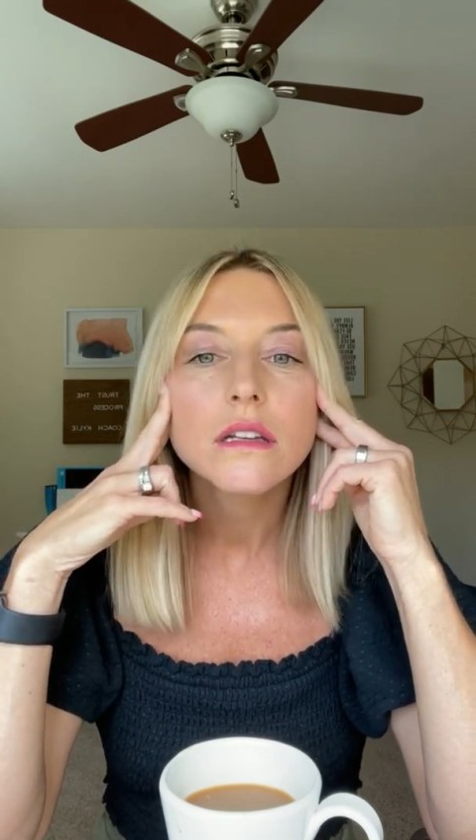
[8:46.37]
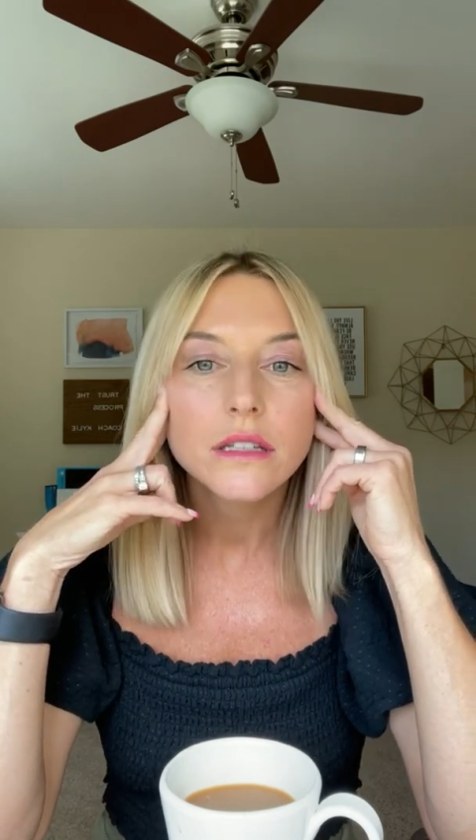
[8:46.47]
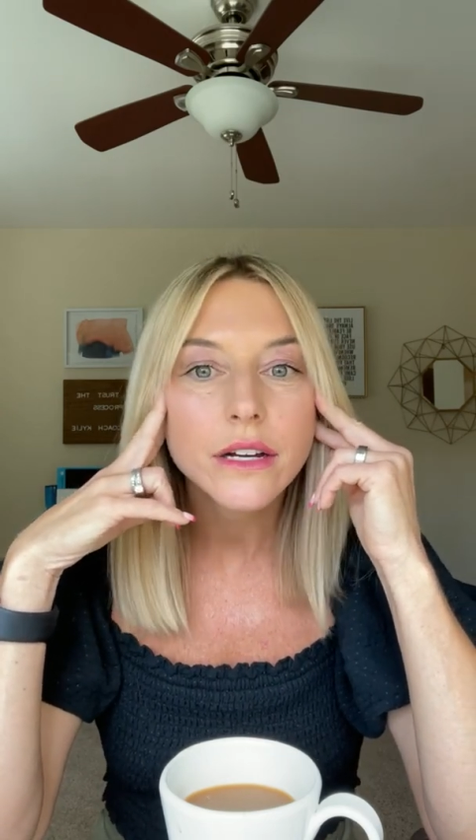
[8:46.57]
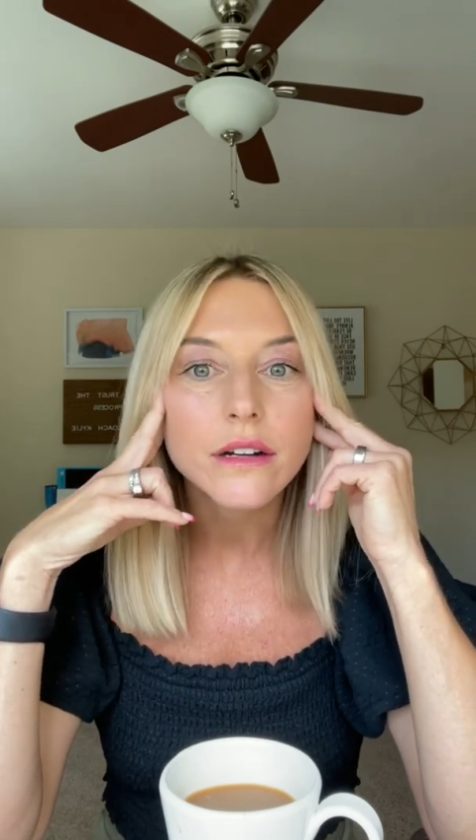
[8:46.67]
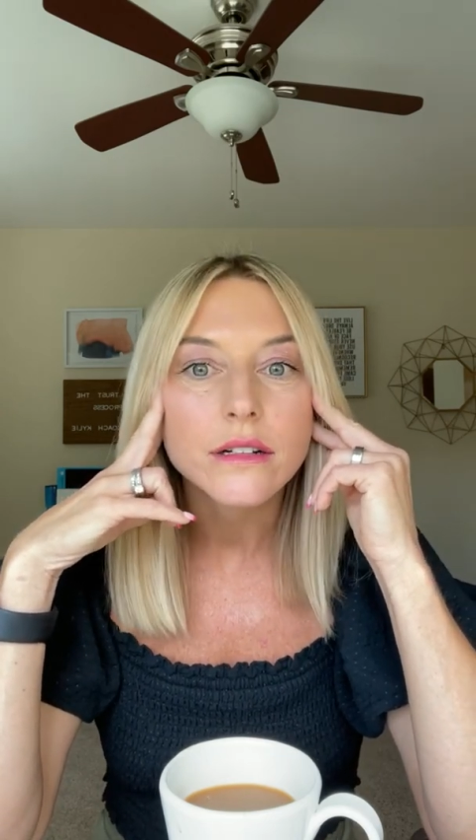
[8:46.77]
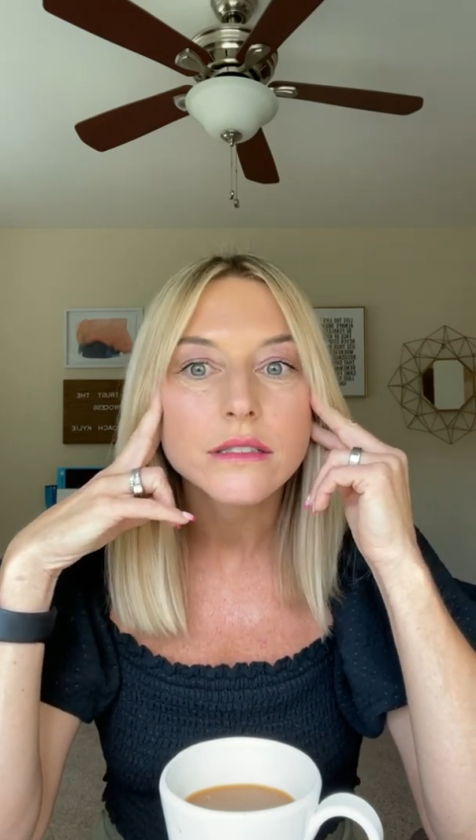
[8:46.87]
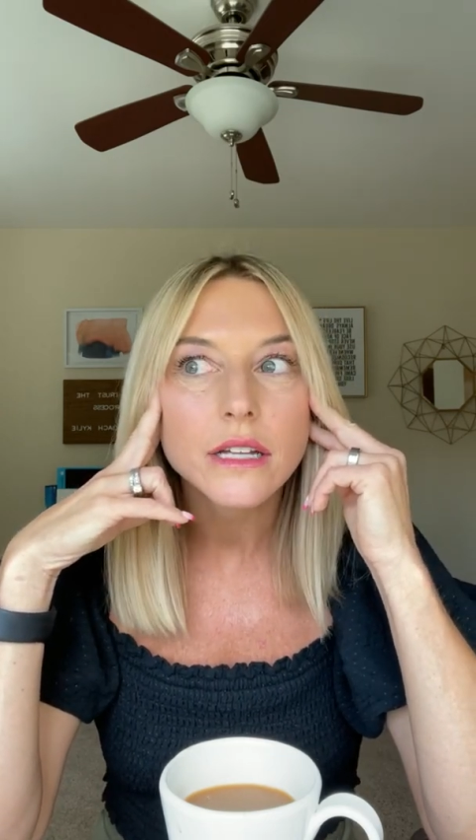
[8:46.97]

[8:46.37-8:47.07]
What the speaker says: years.